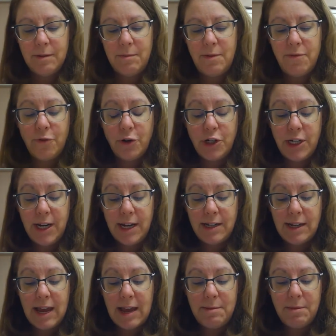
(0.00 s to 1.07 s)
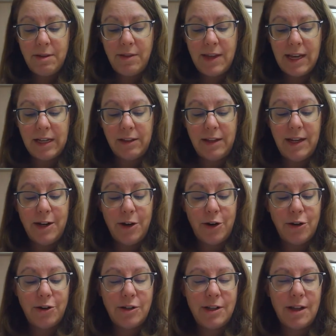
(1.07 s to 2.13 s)
Before she had time to think, Lina
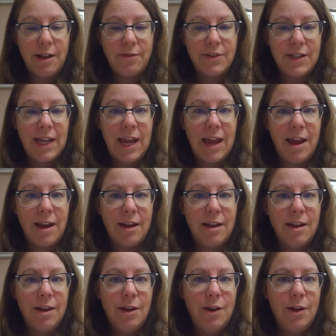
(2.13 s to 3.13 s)
heard herself saying,